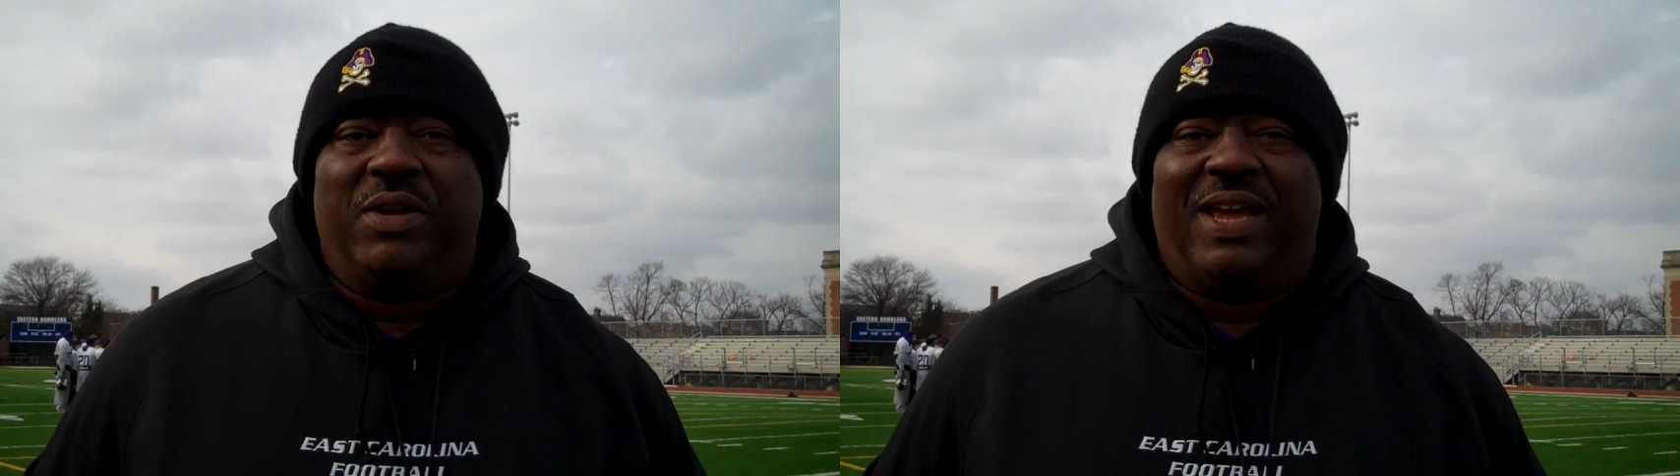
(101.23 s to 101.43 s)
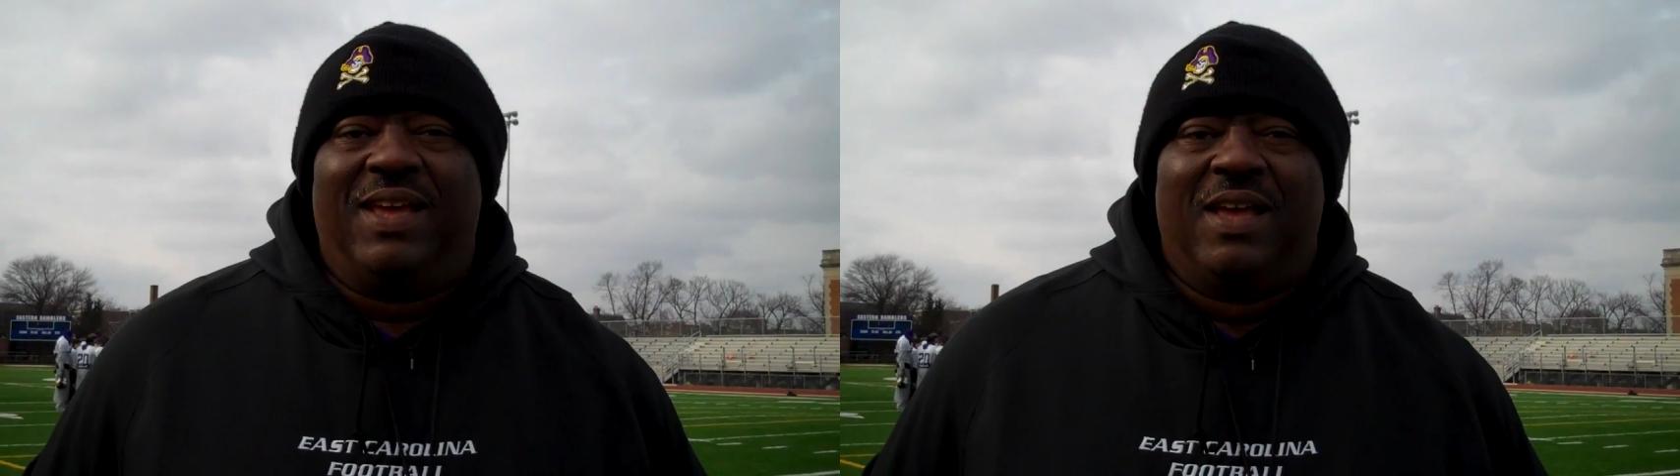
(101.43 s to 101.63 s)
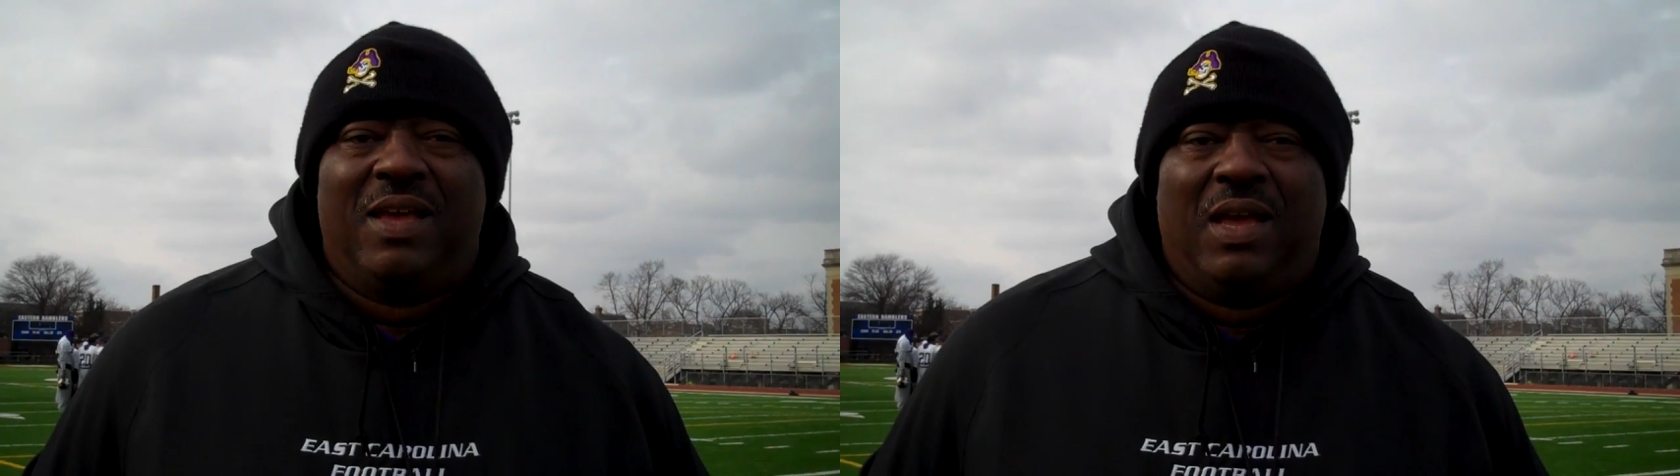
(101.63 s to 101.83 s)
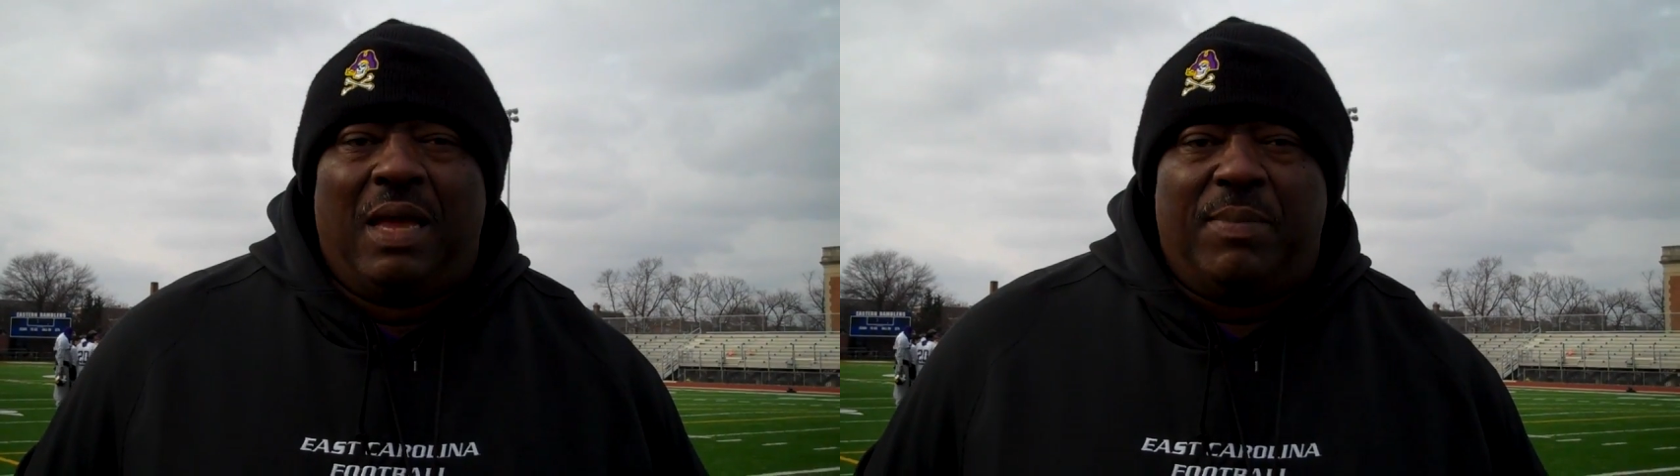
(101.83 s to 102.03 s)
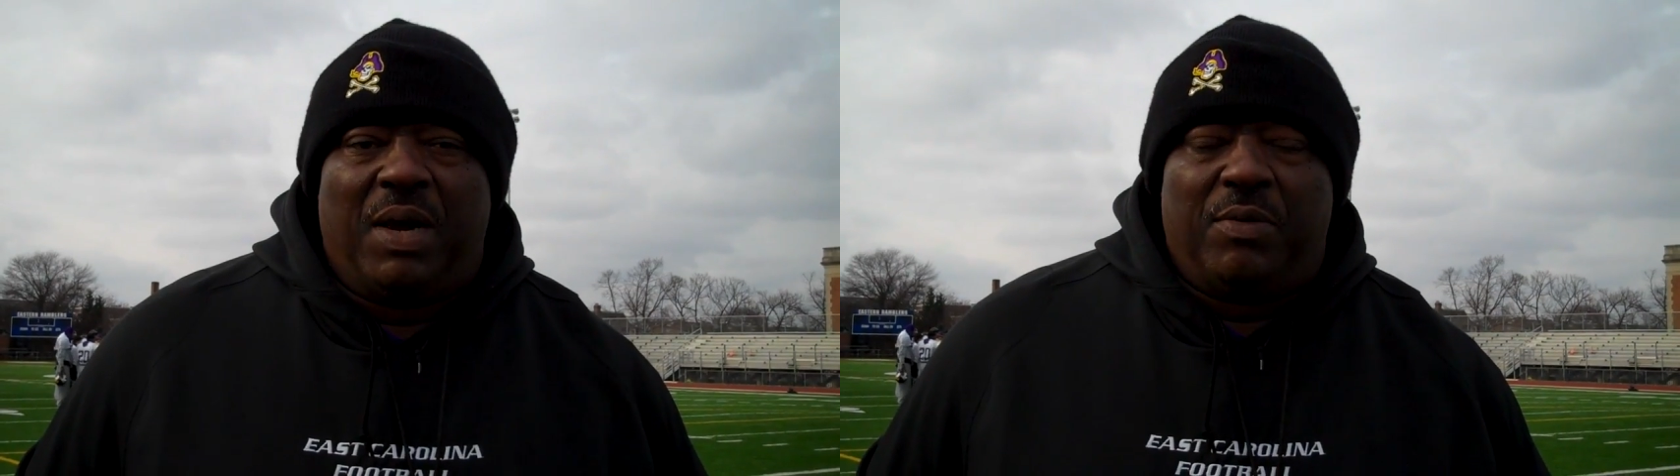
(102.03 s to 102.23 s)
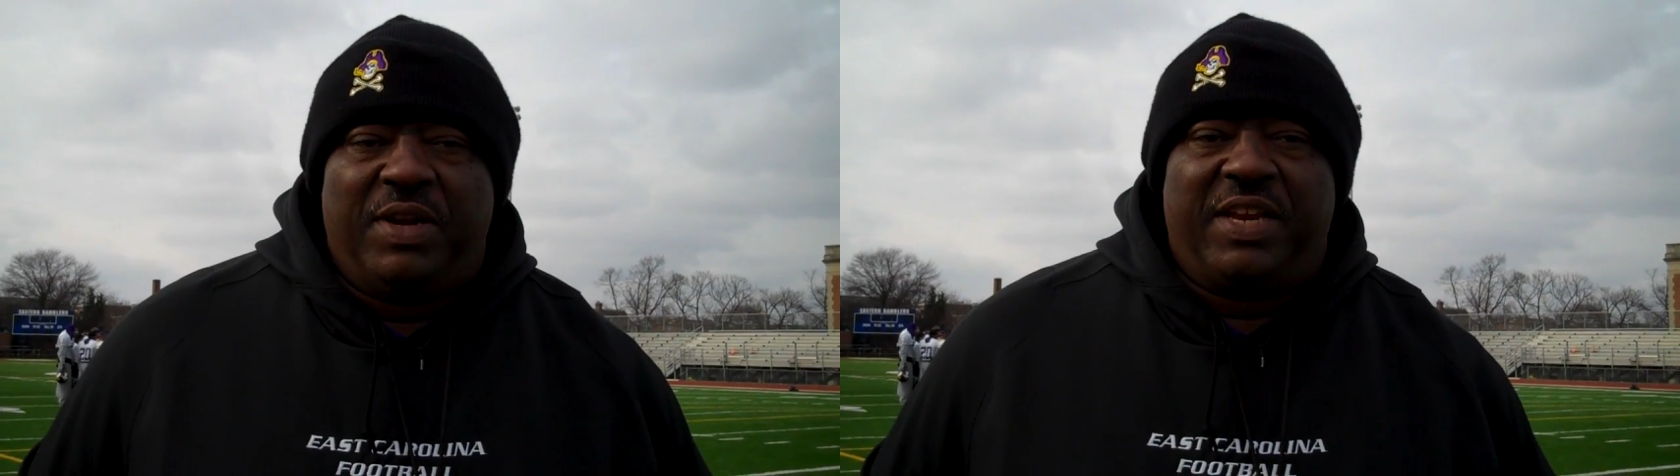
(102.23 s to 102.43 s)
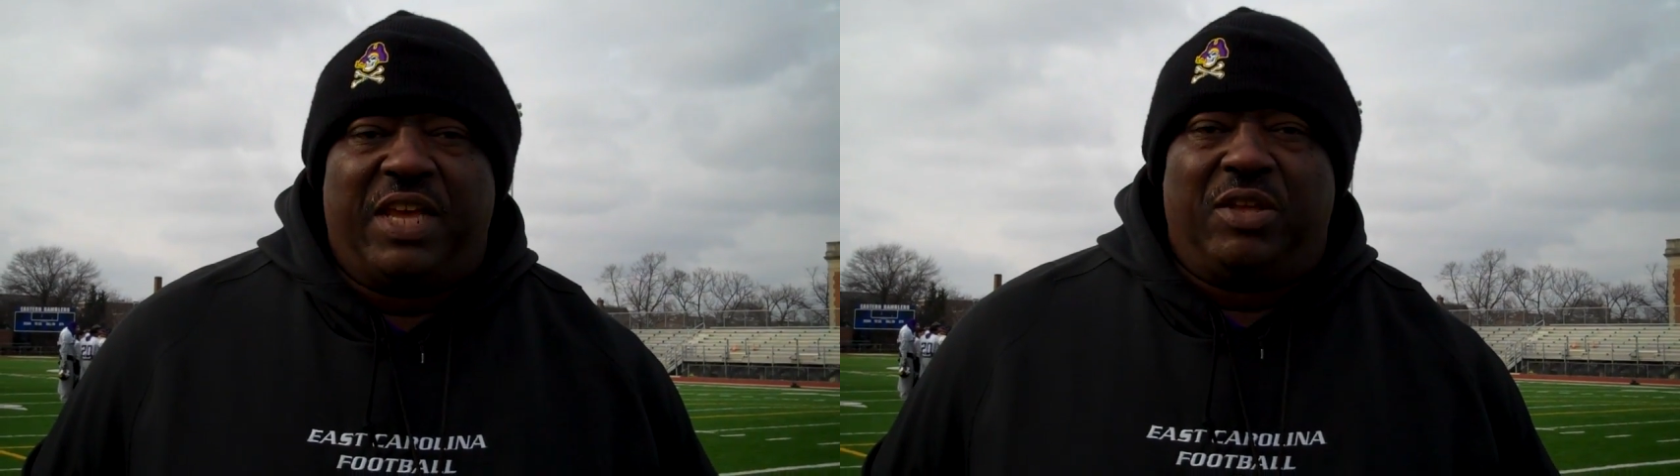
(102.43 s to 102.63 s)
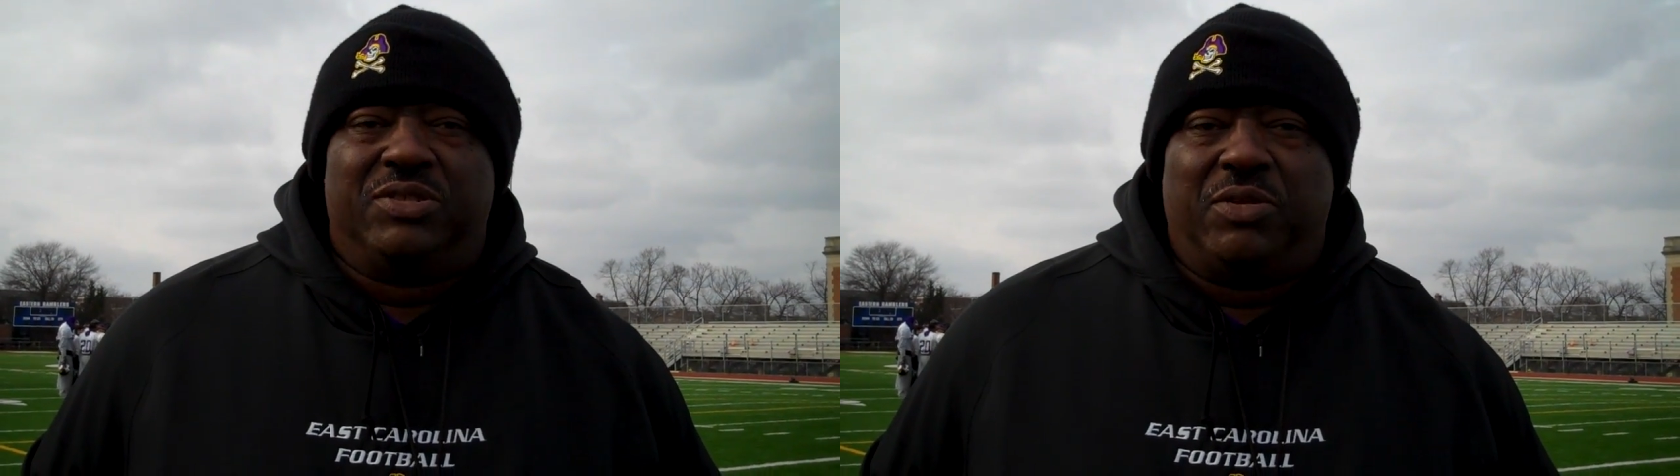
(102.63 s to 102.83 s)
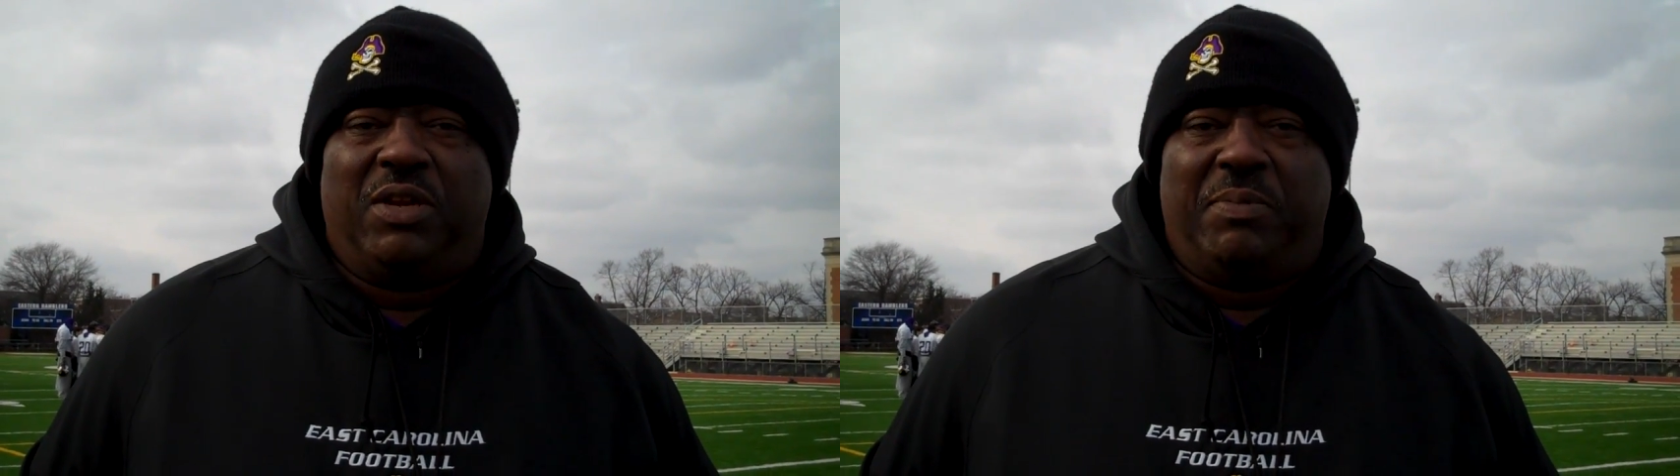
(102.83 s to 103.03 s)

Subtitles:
day, but we need to get used to it.